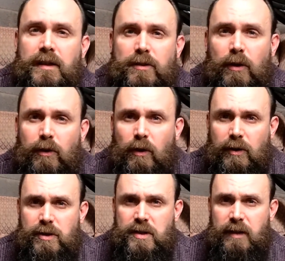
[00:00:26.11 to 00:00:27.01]
So I thought
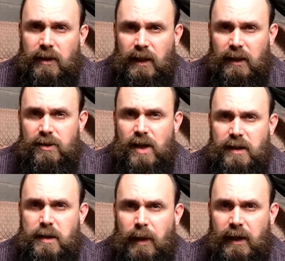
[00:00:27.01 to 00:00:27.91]
I'd just have a little
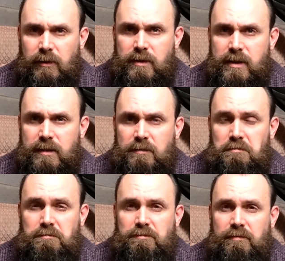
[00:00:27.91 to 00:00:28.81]
chat about
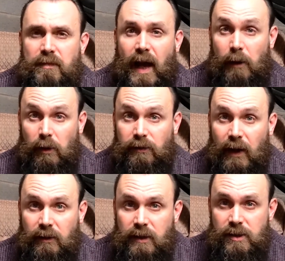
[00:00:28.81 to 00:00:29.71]
how I
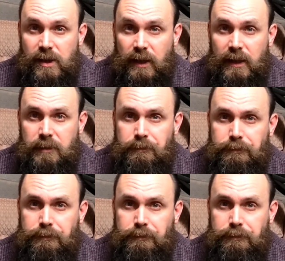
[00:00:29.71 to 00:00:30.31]
found this year,